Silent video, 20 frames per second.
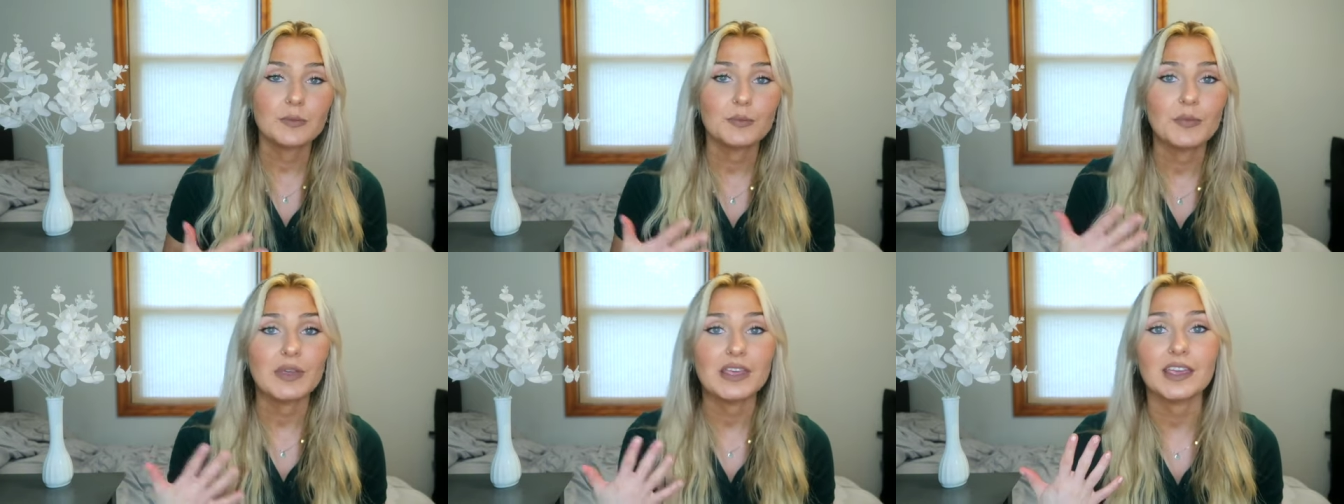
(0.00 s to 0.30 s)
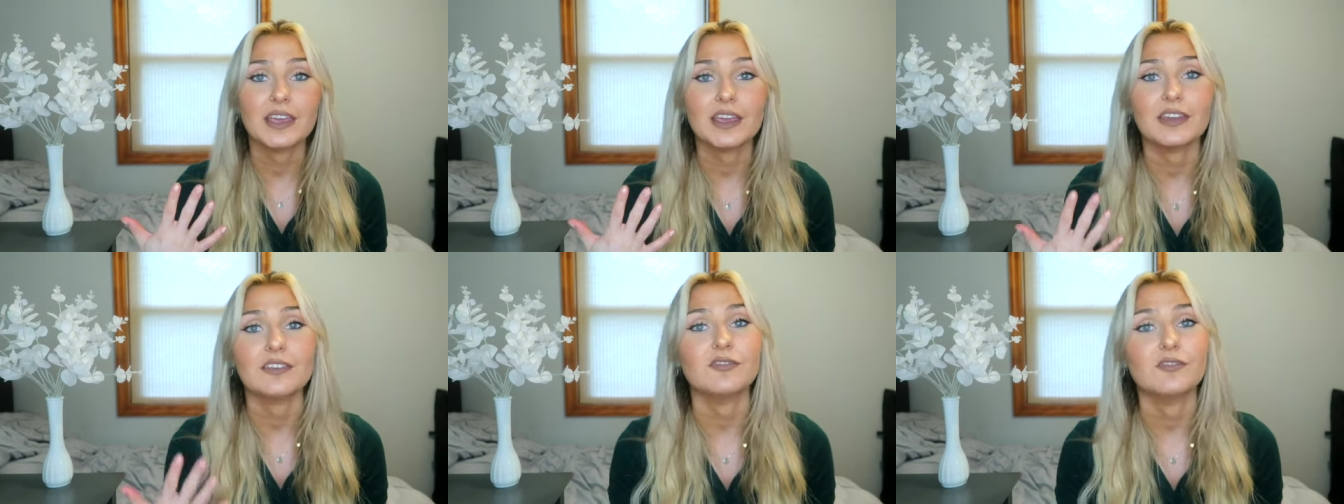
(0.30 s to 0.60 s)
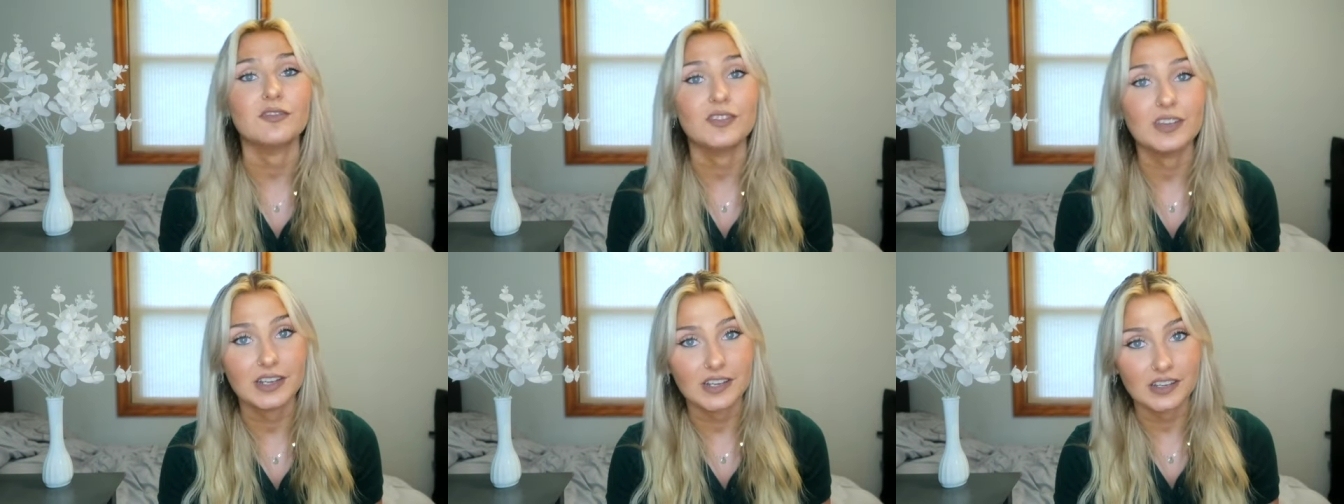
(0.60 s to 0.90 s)
make a
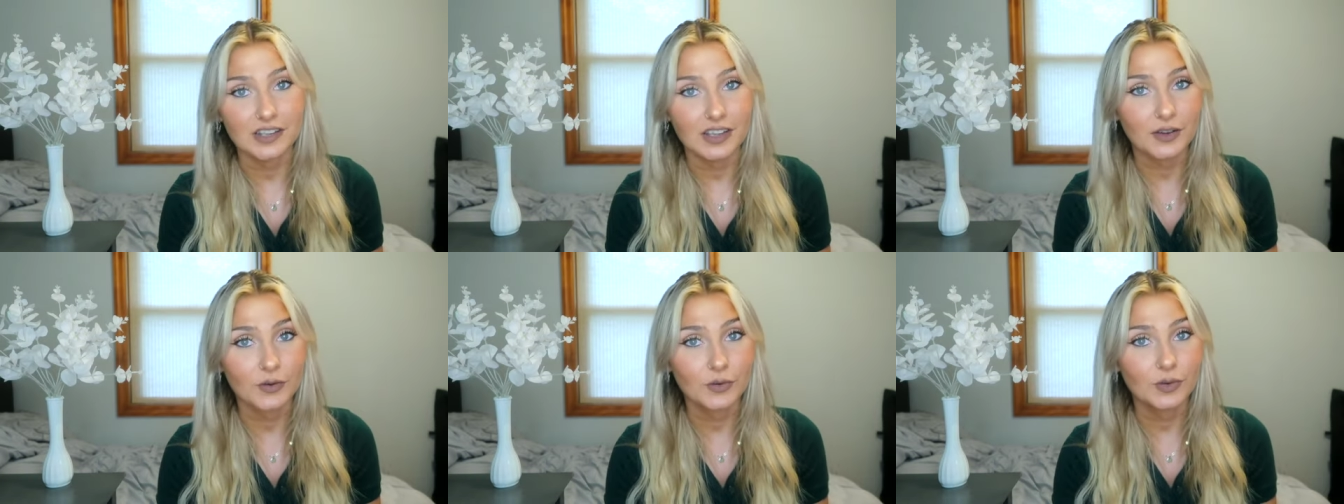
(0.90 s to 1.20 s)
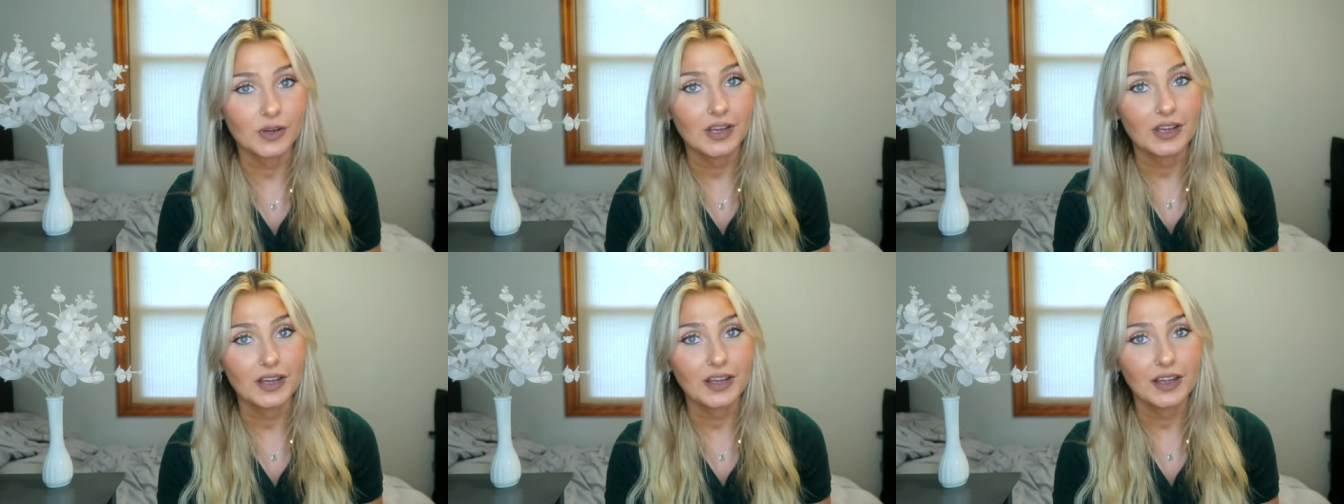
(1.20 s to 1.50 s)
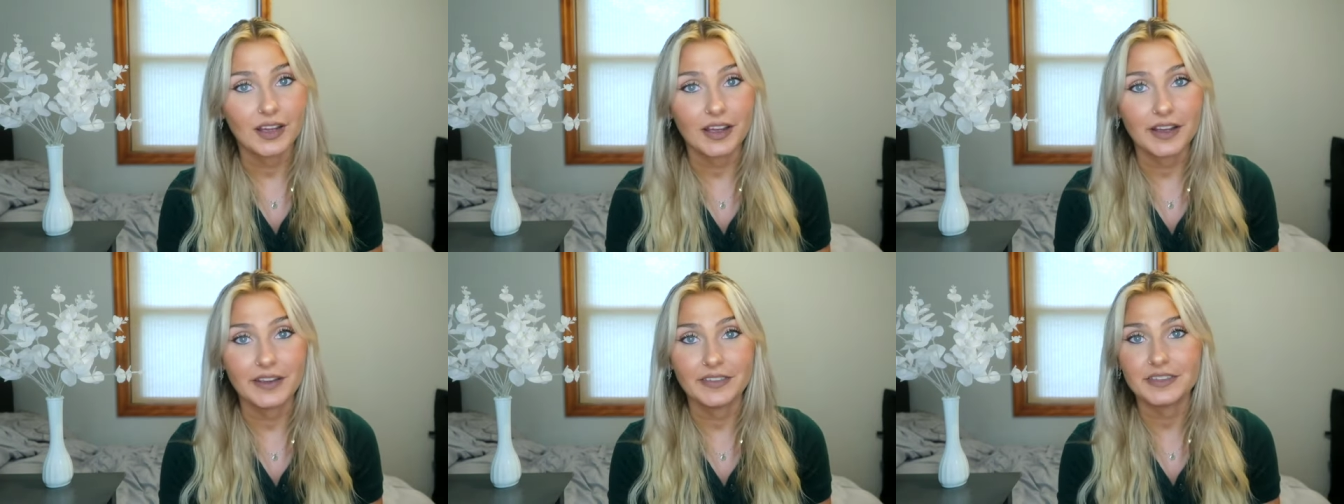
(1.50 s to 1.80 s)
video
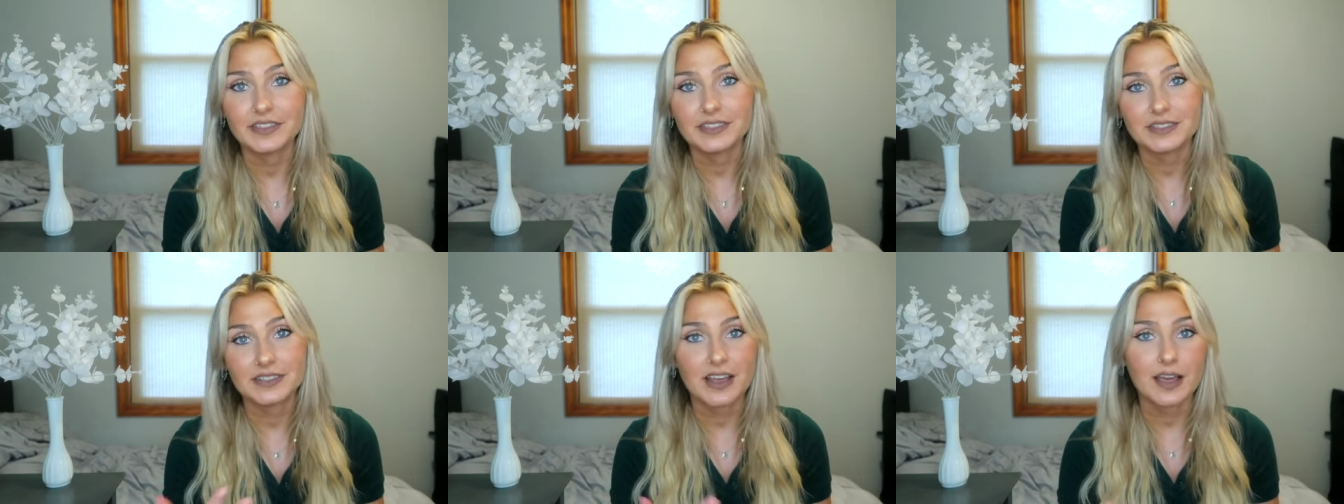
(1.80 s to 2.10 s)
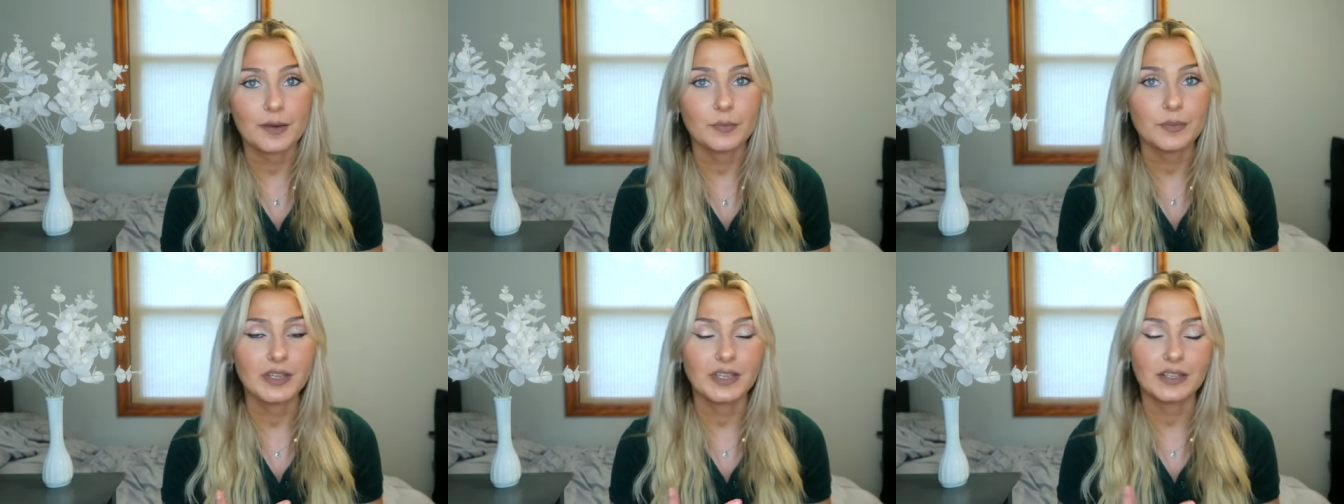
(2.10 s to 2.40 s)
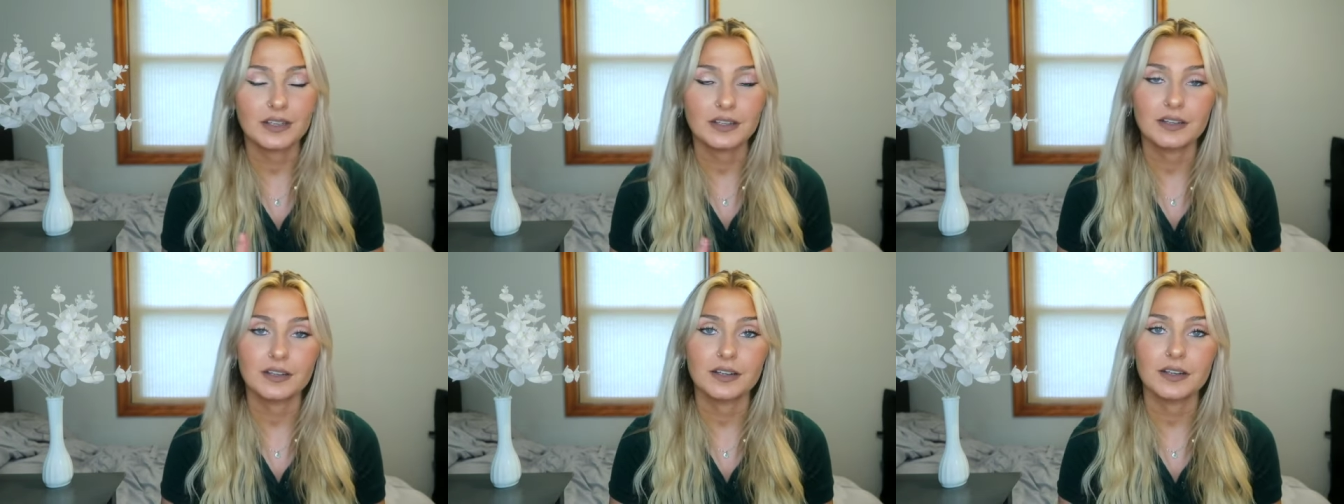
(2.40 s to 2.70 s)
on this
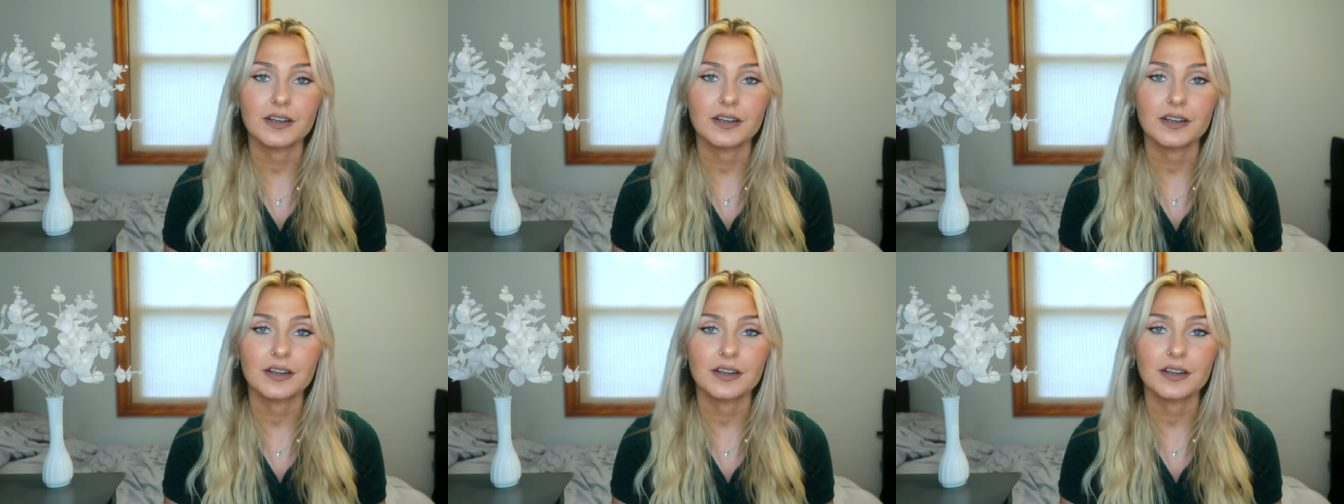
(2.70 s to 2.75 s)
topic.